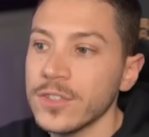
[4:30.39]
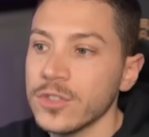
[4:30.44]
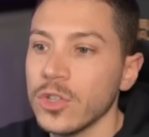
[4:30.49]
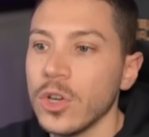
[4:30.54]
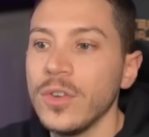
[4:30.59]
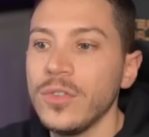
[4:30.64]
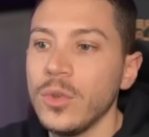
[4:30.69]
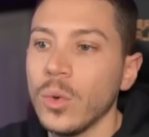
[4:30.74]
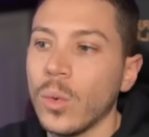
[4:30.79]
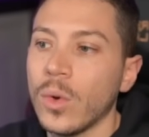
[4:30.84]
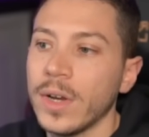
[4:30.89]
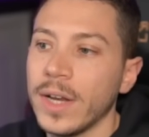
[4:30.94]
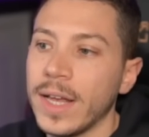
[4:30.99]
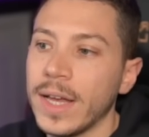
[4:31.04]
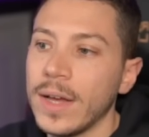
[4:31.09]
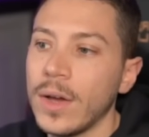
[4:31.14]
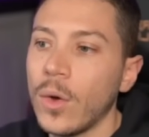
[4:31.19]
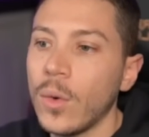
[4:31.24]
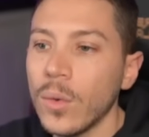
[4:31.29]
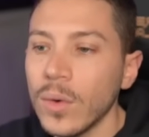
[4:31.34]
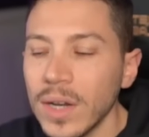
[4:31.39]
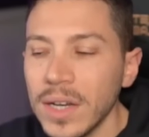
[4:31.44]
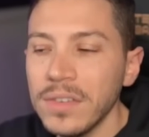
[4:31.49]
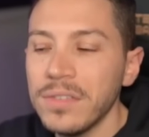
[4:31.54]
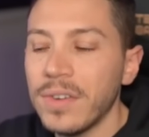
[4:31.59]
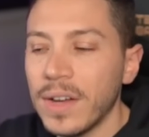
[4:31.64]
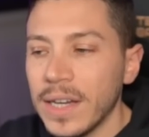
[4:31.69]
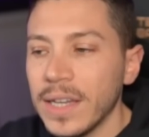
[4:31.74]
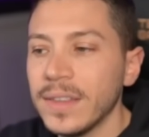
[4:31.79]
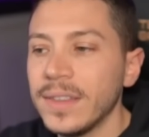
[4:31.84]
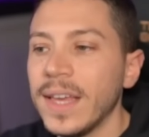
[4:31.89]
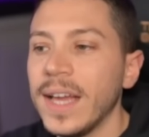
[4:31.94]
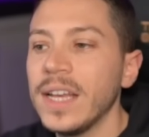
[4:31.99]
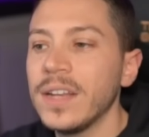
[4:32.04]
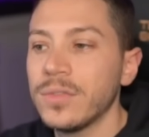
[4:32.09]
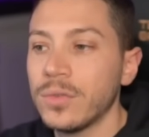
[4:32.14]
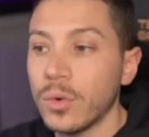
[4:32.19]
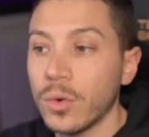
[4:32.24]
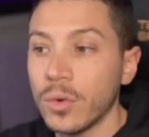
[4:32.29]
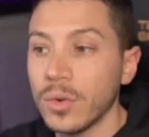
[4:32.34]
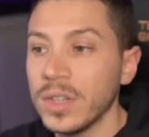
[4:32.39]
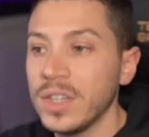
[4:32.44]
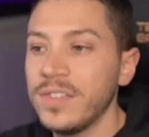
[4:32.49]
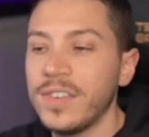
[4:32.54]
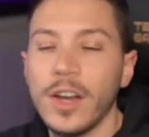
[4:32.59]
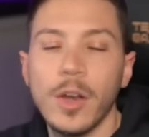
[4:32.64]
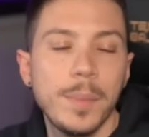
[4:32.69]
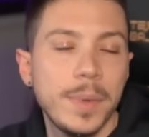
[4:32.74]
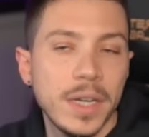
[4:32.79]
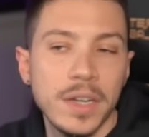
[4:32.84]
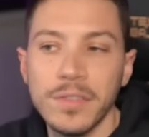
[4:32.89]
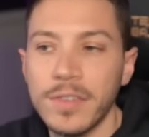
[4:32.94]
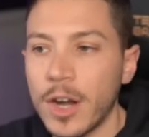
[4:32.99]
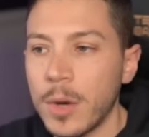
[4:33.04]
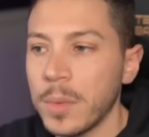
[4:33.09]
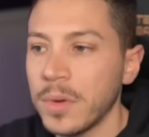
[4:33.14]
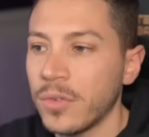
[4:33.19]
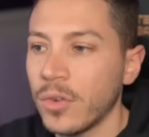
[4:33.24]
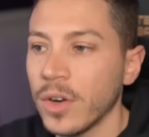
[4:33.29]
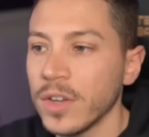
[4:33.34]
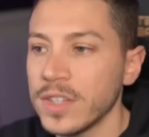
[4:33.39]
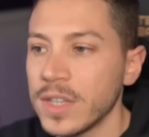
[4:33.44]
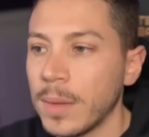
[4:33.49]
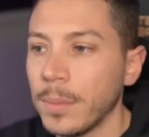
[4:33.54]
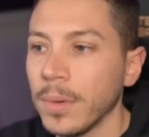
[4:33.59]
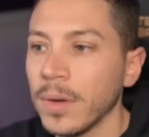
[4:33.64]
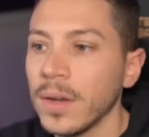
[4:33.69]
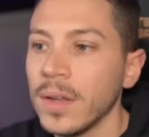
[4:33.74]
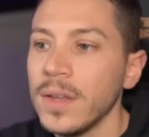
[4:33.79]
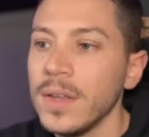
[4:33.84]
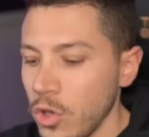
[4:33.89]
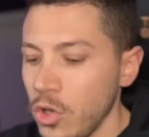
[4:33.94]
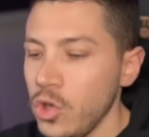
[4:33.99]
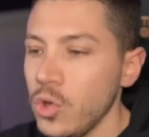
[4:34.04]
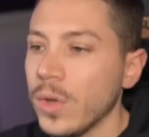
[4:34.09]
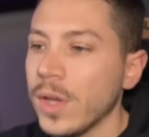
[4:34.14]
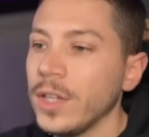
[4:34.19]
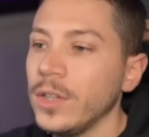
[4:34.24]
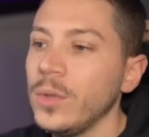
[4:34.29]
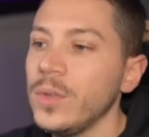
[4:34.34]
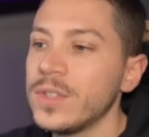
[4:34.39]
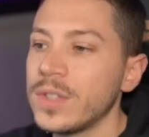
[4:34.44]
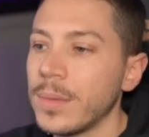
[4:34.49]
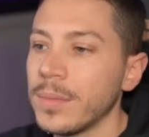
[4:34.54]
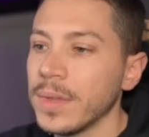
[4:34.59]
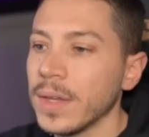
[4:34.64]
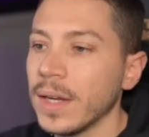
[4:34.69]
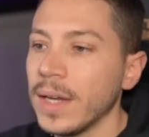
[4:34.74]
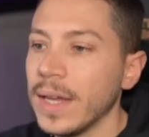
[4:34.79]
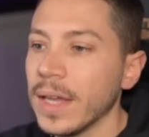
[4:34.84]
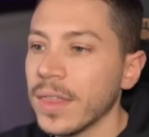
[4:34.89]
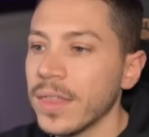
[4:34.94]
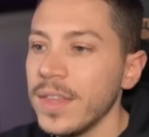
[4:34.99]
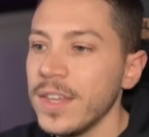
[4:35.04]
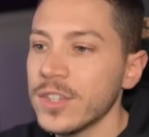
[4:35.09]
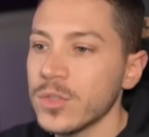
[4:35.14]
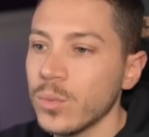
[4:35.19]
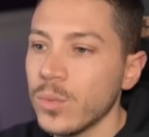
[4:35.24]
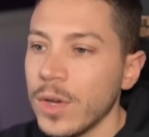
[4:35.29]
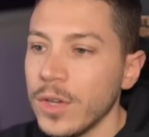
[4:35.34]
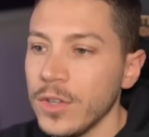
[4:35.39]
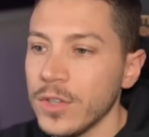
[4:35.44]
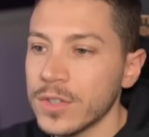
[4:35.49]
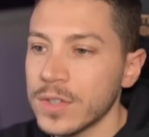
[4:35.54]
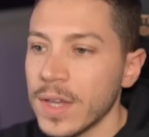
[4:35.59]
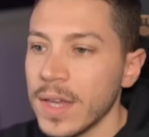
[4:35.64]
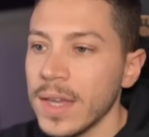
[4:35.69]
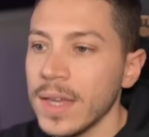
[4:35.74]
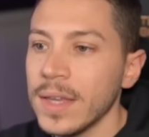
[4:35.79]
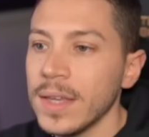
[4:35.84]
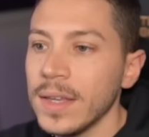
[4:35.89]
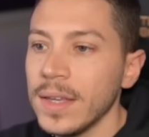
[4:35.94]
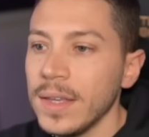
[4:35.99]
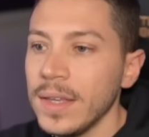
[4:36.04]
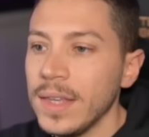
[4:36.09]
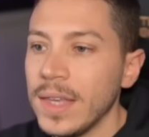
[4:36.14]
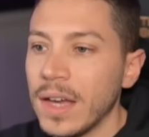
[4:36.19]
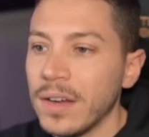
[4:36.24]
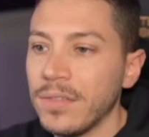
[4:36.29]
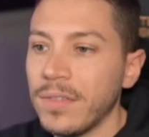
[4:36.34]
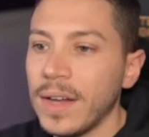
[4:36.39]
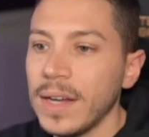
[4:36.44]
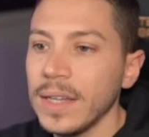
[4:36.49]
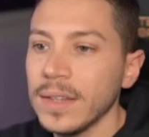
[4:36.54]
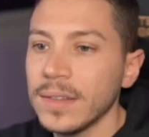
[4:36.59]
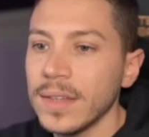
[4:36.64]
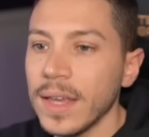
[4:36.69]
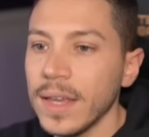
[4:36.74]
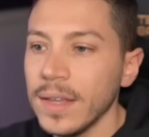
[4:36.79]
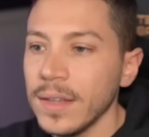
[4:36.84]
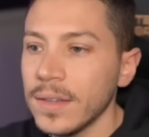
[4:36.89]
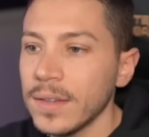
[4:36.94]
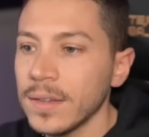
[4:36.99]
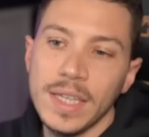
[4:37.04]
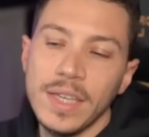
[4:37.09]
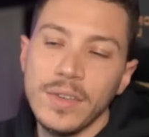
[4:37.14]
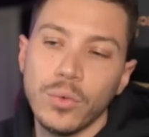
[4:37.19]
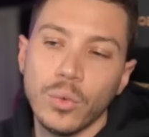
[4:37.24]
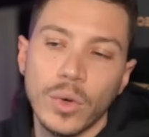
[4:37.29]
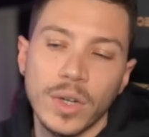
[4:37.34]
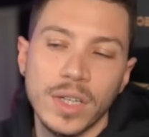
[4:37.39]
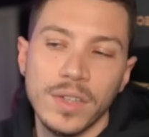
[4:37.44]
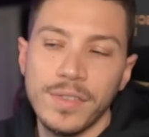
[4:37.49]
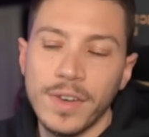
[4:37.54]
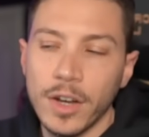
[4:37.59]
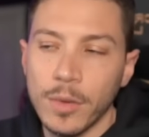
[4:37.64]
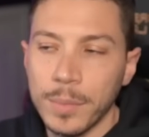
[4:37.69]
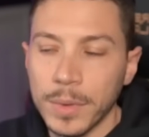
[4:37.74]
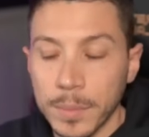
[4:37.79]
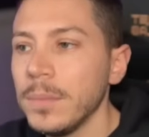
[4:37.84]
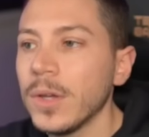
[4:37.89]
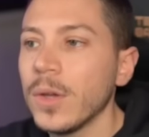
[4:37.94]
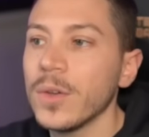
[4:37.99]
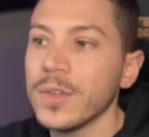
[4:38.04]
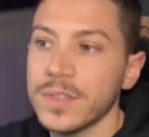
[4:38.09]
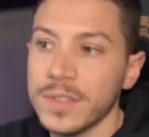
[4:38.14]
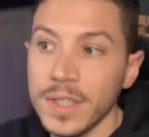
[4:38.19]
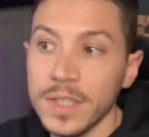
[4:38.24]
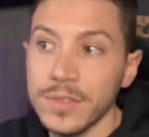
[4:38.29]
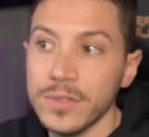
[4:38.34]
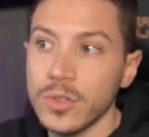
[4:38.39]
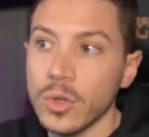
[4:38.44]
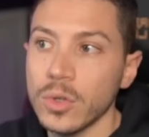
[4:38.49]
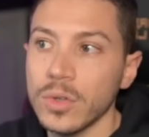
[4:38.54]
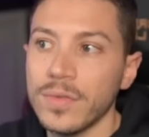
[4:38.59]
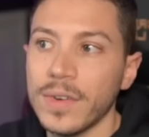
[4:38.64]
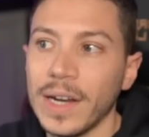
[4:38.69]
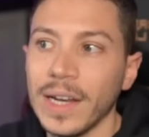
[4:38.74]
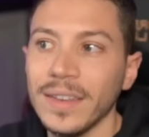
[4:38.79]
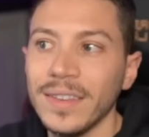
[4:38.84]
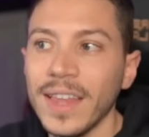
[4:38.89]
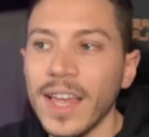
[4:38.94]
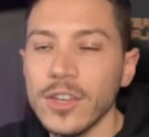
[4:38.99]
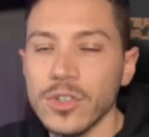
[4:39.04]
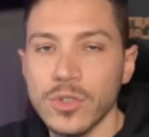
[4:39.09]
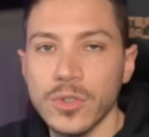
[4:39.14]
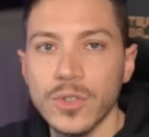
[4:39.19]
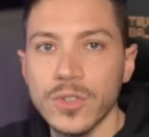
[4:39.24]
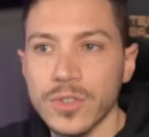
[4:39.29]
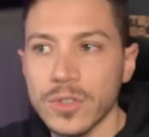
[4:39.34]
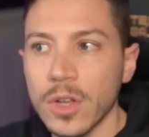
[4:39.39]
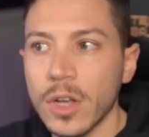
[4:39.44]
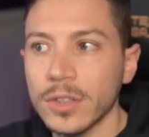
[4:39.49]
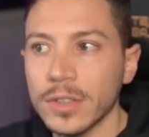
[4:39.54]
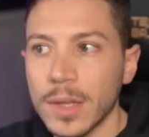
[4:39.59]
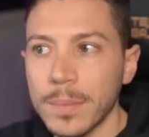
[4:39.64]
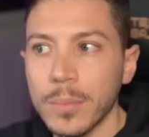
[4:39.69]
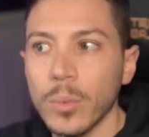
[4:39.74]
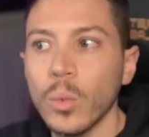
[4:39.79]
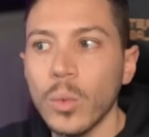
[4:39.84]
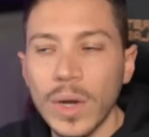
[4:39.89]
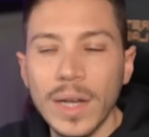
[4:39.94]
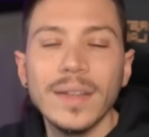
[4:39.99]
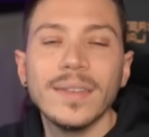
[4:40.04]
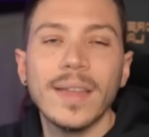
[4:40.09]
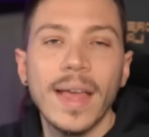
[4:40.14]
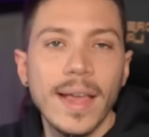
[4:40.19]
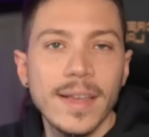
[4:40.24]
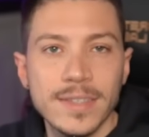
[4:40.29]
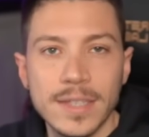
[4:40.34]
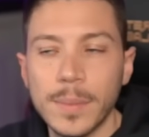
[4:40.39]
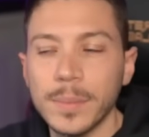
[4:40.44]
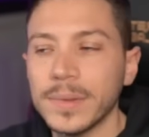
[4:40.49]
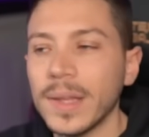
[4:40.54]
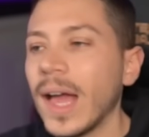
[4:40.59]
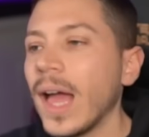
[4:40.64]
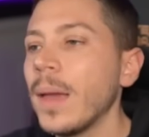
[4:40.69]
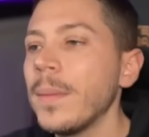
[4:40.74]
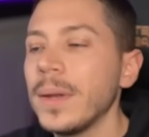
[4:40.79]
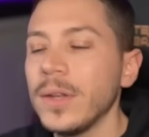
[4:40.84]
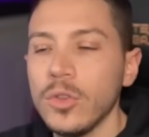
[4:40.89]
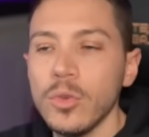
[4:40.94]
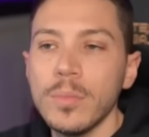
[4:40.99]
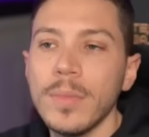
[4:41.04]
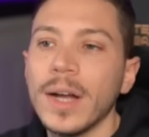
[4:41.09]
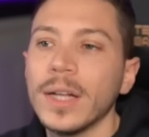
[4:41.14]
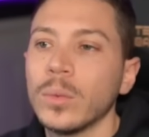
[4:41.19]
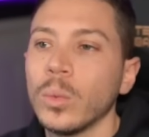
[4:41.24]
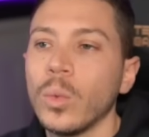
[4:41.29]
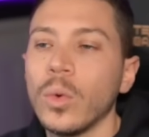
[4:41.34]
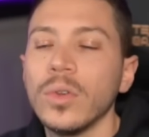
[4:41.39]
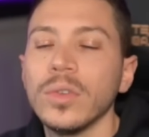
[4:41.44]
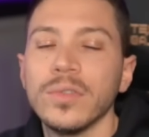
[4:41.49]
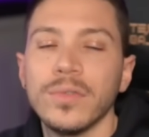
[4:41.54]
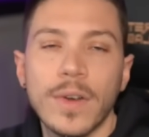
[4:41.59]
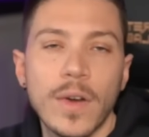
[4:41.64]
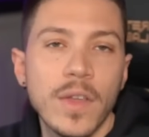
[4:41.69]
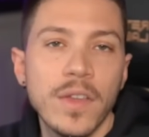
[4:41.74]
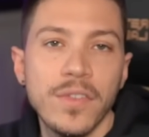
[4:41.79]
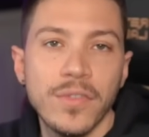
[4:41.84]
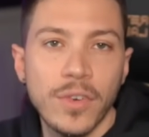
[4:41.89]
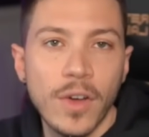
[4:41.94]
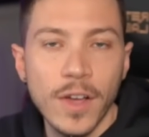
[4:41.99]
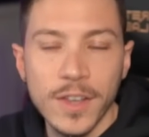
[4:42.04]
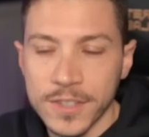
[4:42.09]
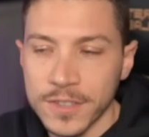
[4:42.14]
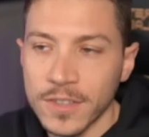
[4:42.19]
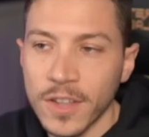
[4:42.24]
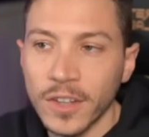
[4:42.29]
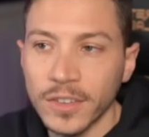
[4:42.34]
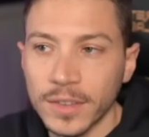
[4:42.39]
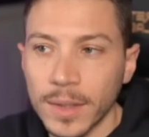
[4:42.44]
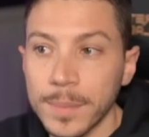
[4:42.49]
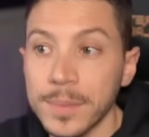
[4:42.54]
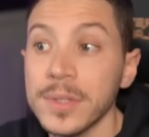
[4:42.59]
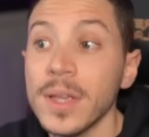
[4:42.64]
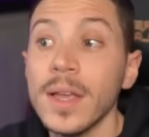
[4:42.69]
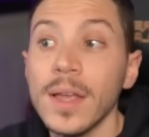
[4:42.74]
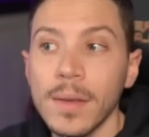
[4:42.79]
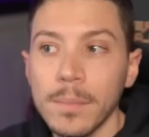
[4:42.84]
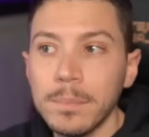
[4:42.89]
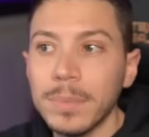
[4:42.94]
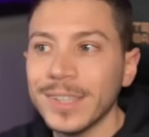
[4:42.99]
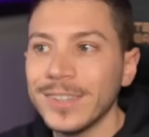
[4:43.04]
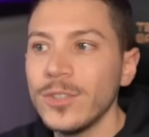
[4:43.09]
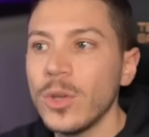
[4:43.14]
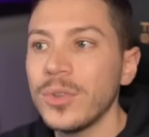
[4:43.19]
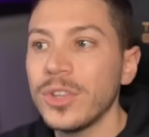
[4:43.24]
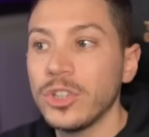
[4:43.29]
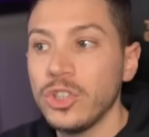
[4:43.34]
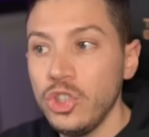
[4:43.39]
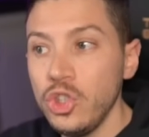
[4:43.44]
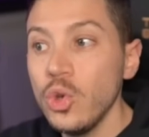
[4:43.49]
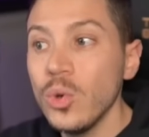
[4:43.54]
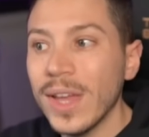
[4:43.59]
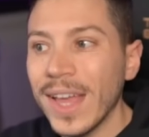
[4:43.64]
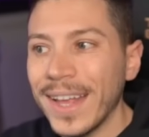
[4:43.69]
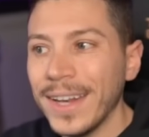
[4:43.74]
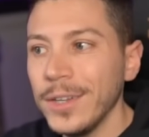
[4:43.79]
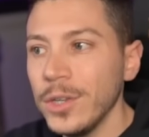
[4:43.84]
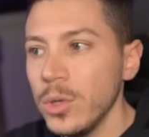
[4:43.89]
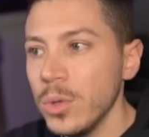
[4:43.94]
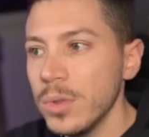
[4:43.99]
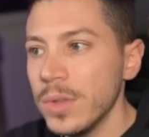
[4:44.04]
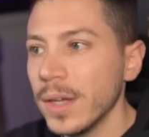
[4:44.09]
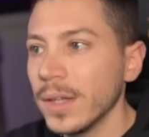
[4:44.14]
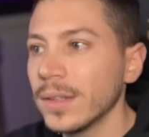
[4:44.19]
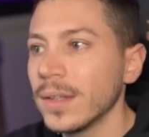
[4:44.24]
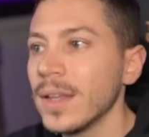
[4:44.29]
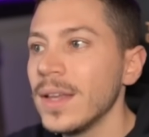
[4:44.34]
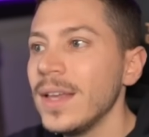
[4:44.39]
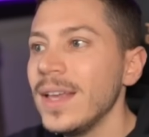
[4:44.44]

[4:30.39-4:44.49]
So if you want to only validate for development environment, for example, you can do something like this where you say, yeah, validate if we're development, because this sort of validation on a startup will take some time and you might want very fast startups, but know that you can do that.